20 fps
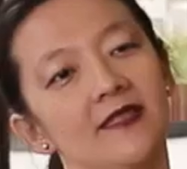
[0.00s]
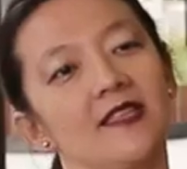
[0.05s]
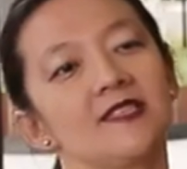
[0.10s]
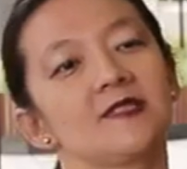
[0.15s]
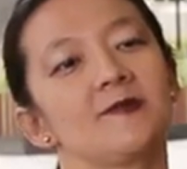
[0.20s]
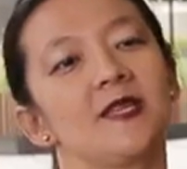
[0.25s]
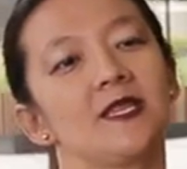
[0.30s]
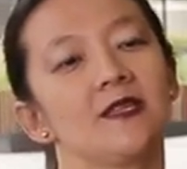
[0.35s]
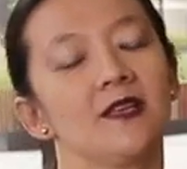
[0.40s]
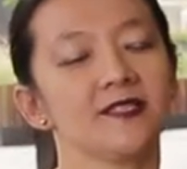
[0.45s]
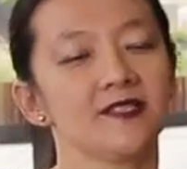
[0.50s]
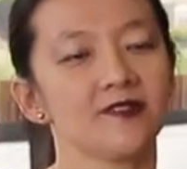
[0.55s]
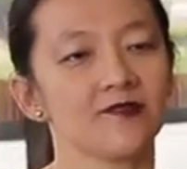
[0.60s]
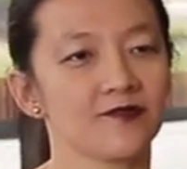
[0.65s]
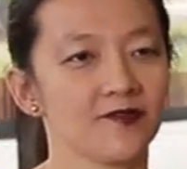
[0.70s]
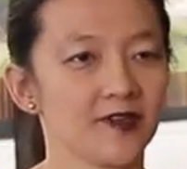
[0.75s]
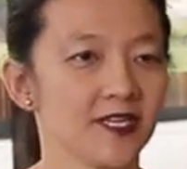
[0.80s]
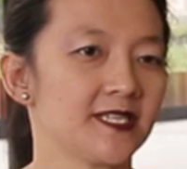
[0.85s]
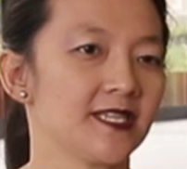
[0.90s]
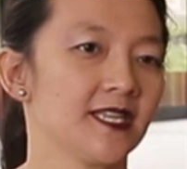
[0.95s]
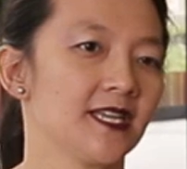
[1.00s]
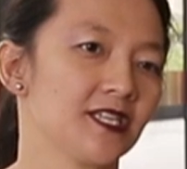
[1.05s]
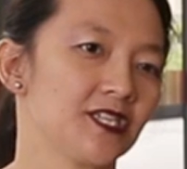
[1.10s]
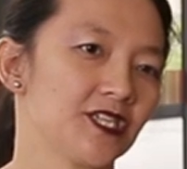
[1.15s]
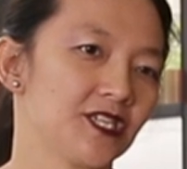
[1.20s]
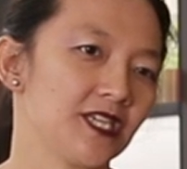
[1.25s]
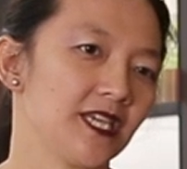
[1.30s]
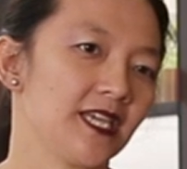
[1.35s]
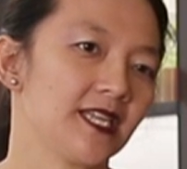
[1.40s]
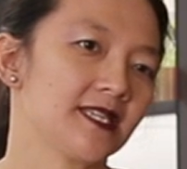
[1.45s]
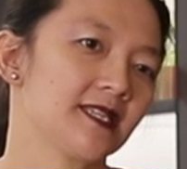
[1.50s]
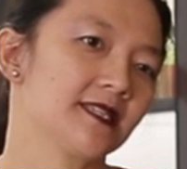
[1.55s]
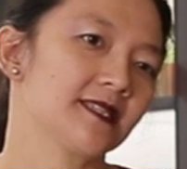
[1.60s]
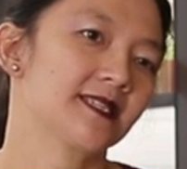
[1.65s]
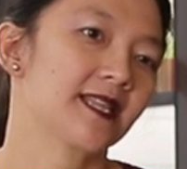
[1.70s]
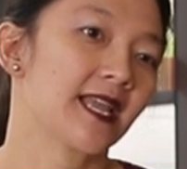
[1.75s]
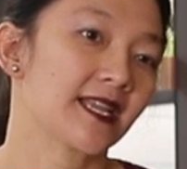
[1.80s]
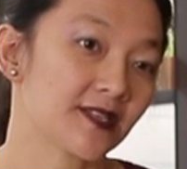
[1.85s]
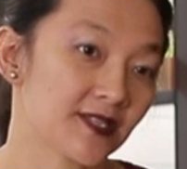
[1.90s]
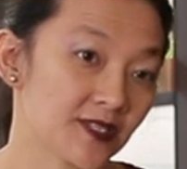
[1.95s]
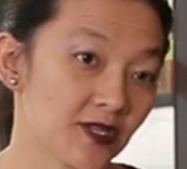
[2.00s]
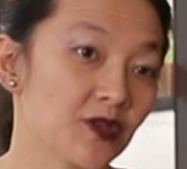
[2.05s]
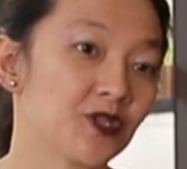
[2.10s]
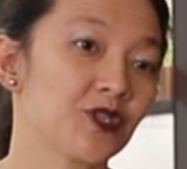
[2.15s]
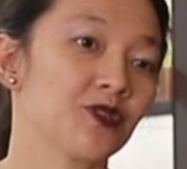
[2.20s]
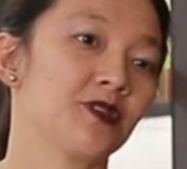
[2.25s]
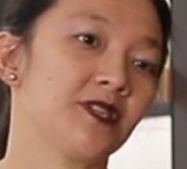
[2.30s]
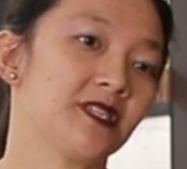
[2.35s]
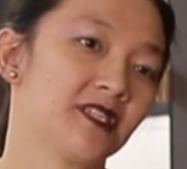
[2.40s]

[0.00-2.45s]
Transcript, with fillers: that there's been lots of research in psychosocial